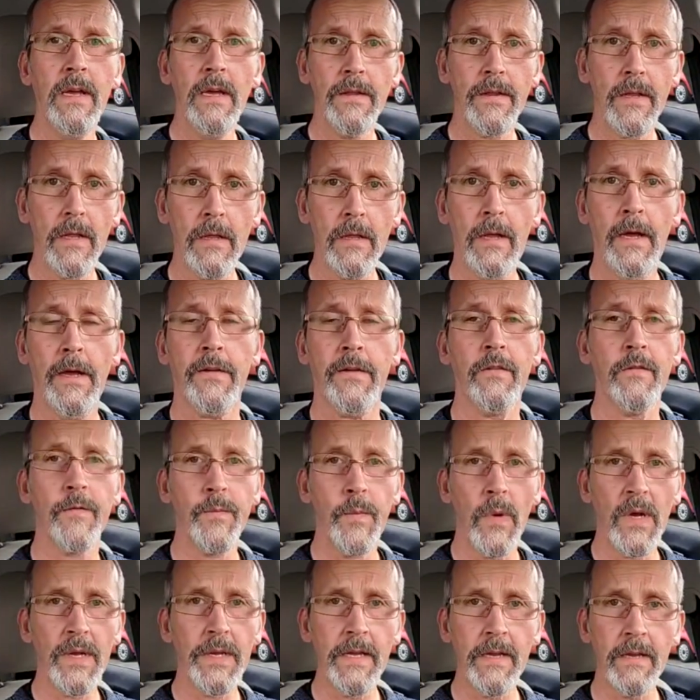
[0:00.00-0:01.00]
the lack of
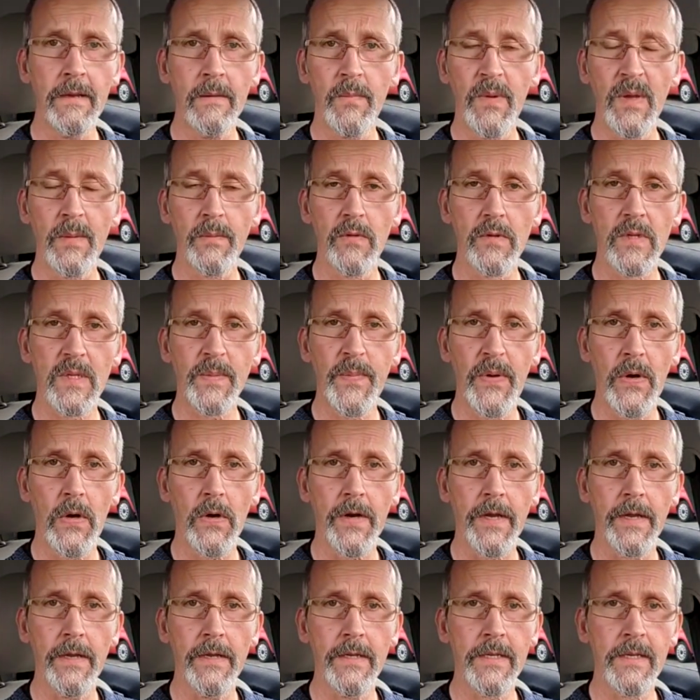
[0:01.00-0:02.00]
money in people's
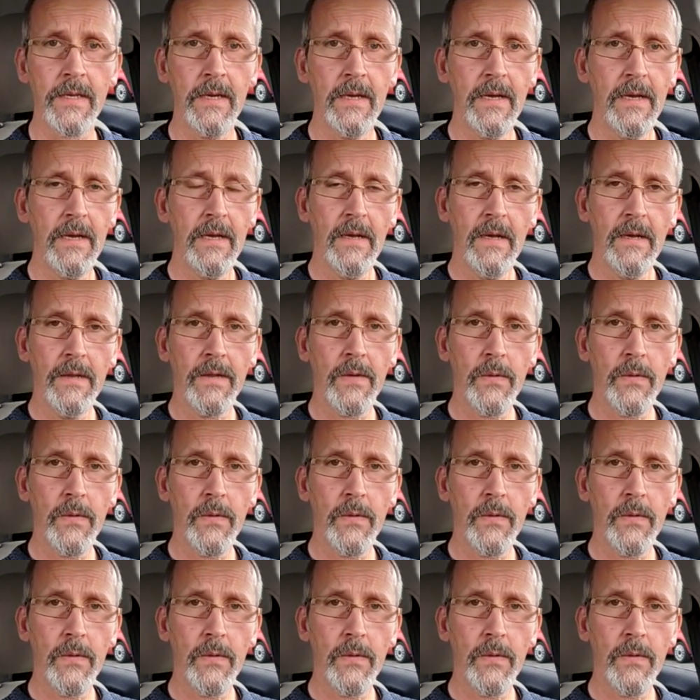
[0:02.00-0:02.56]
pockets,